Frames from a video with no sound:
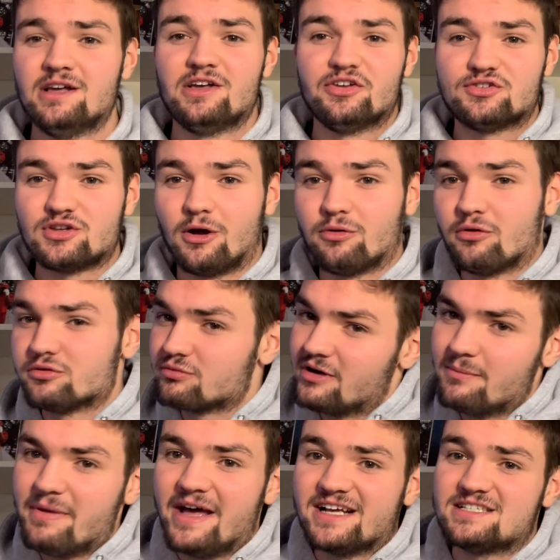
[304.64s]
So those running
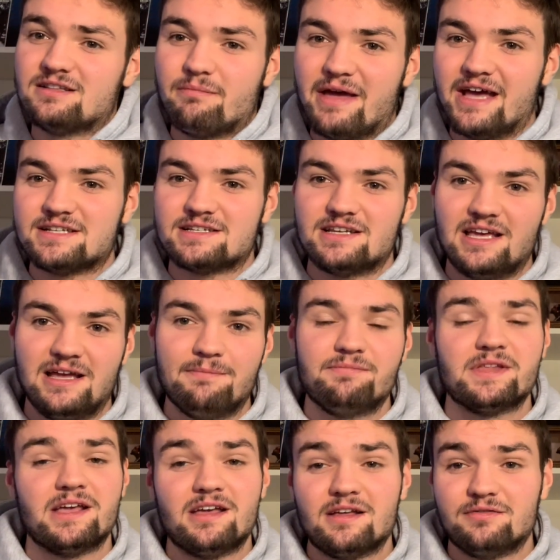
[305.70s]
backs in the passing game,
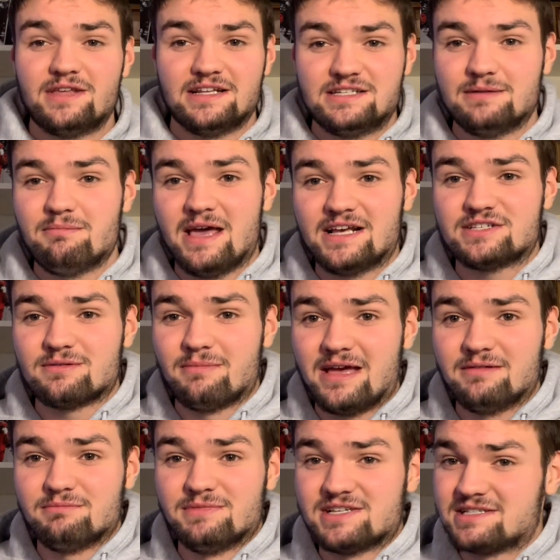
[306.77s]
they did make some
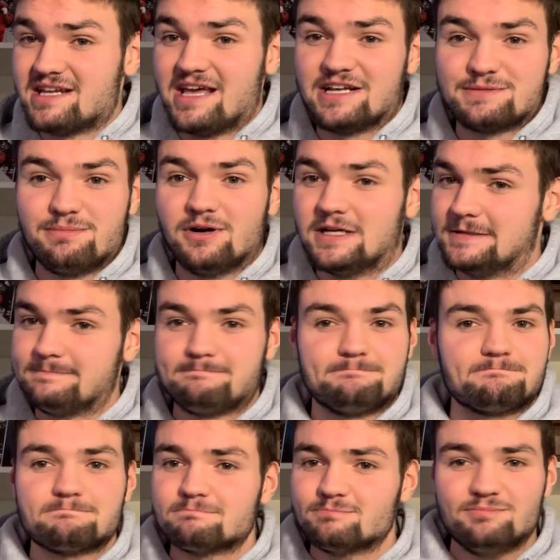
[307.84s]
mistakes, but
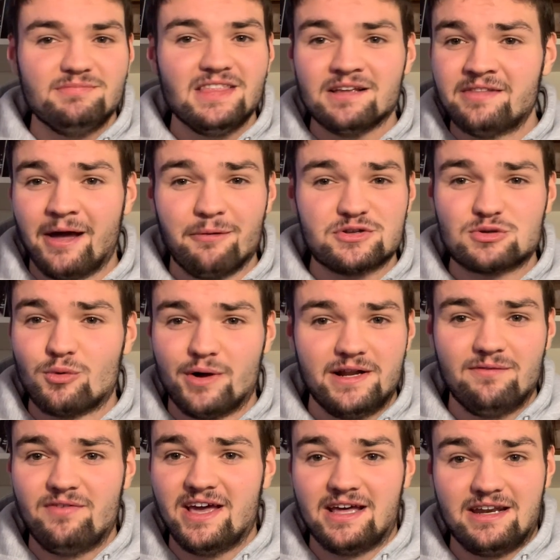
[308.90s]
that was the one
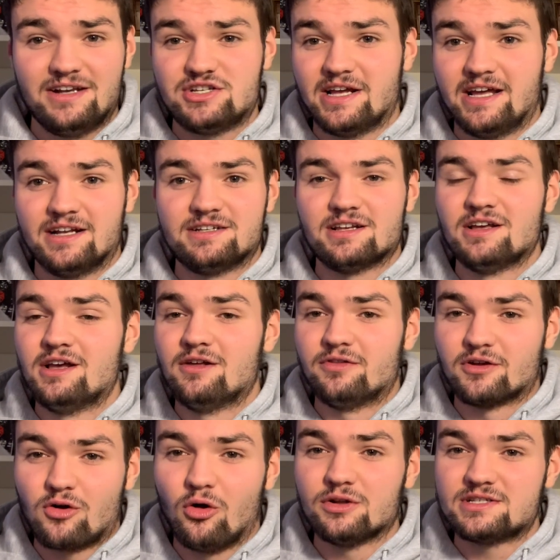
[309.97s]
advantage. And the
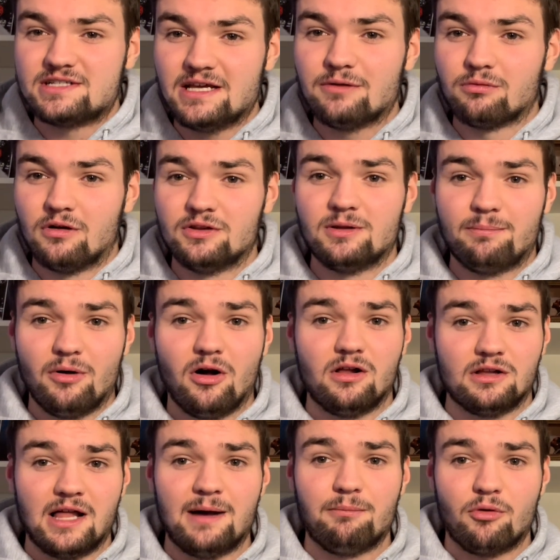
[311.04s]
Colts did run the ball a
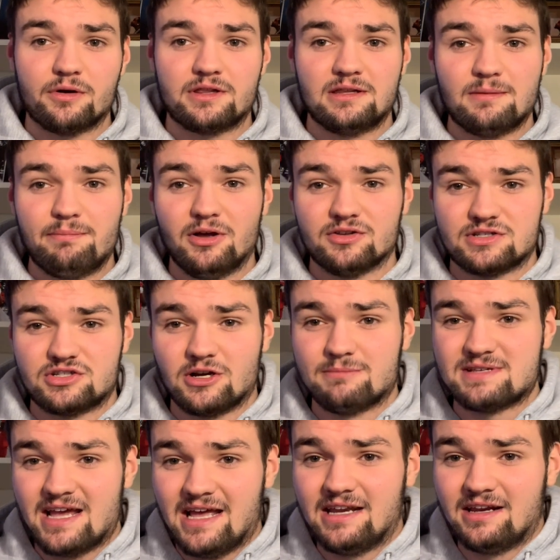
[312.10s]
lot more than the Bills in terms of
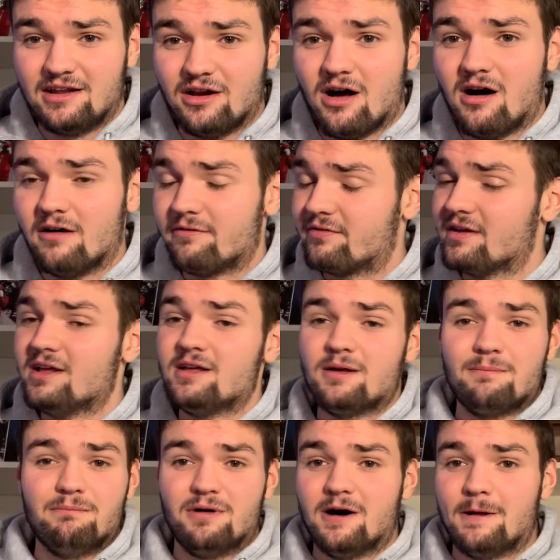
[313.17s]
handing it off,
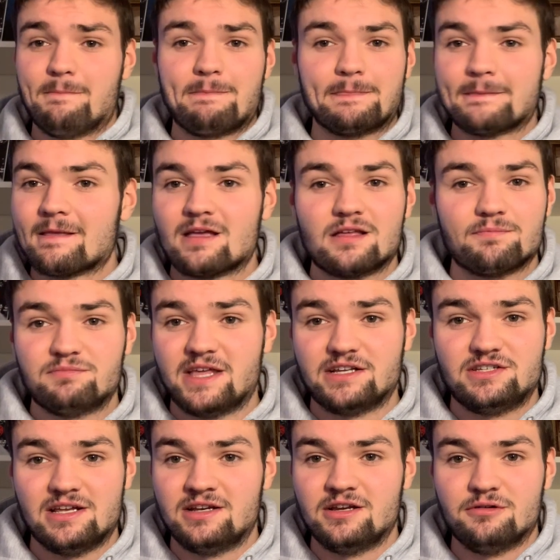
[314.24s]
but they
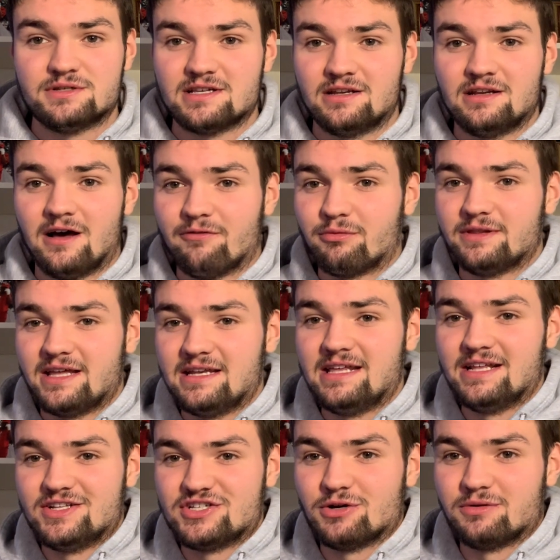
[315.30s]
didn't use it enough when they
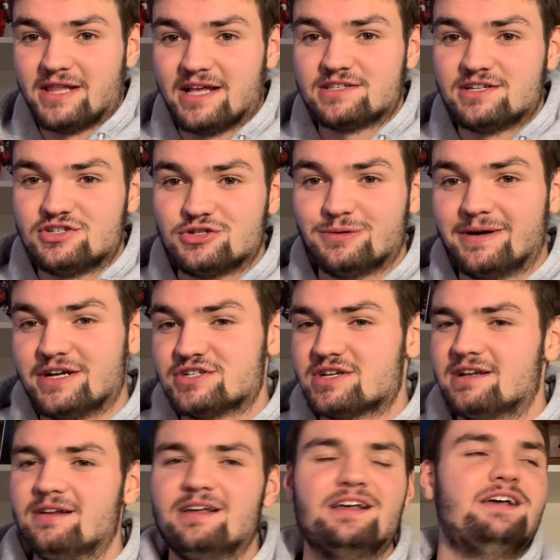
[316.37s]
needed to in that situation.
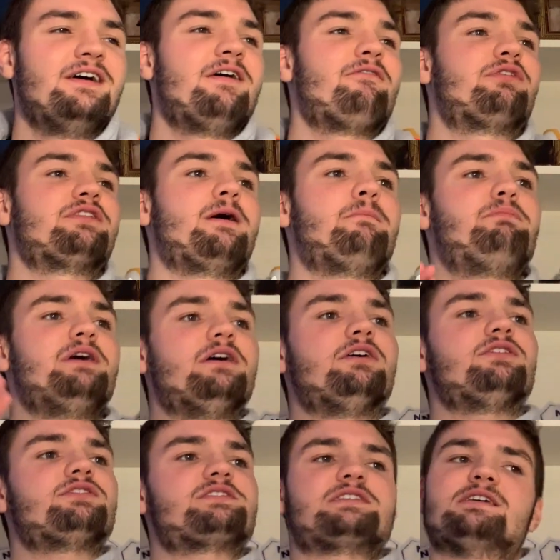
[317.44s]
For the
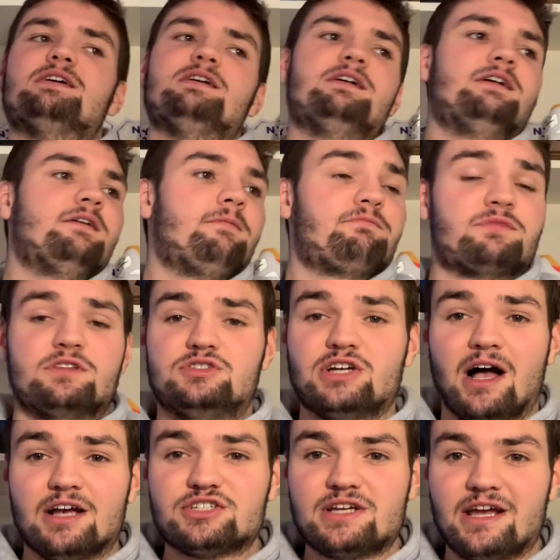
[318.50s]
Bills,
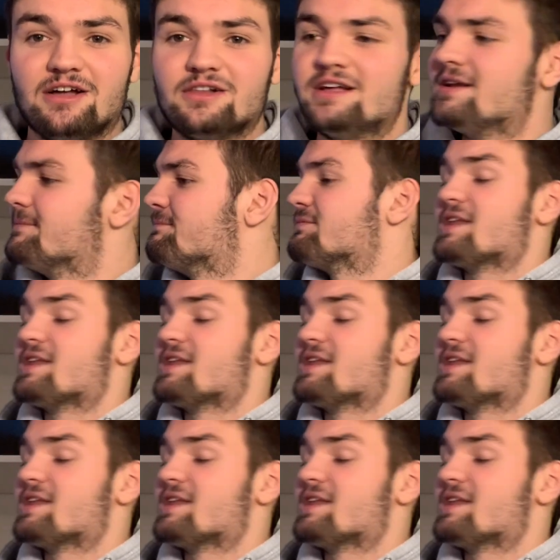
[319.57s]
Josh Allen,